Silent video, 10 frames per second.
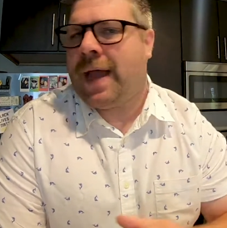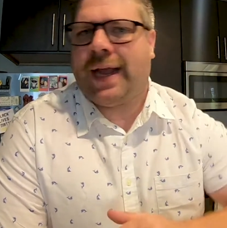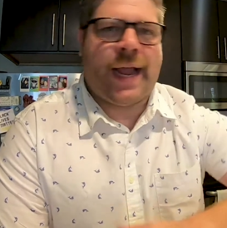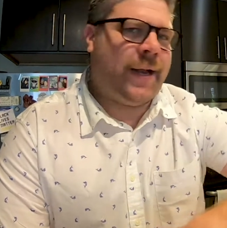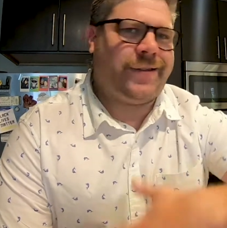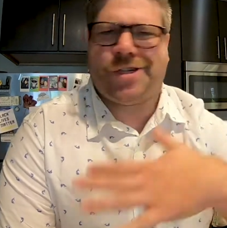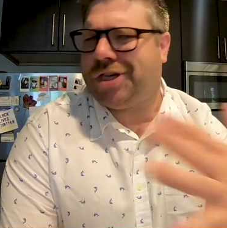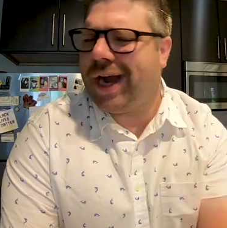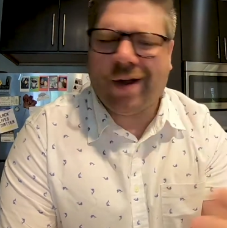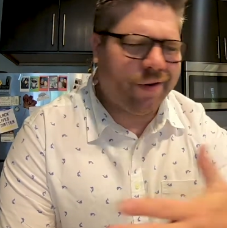Again,
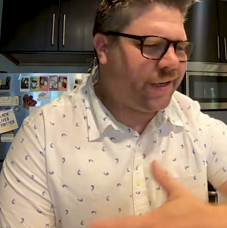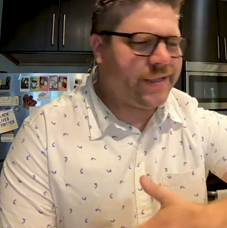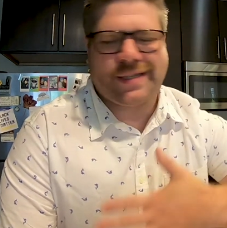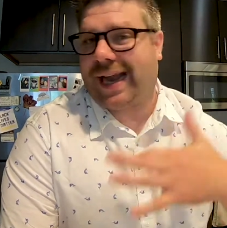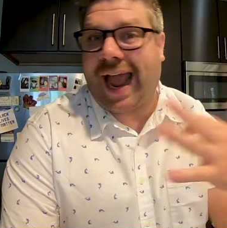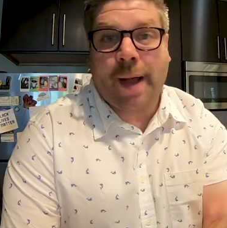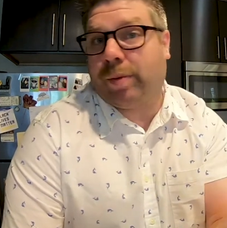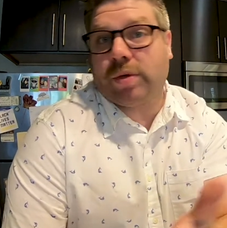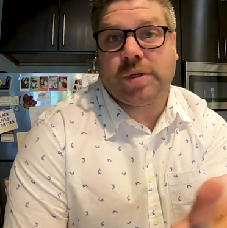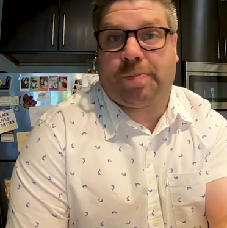cherries, apples,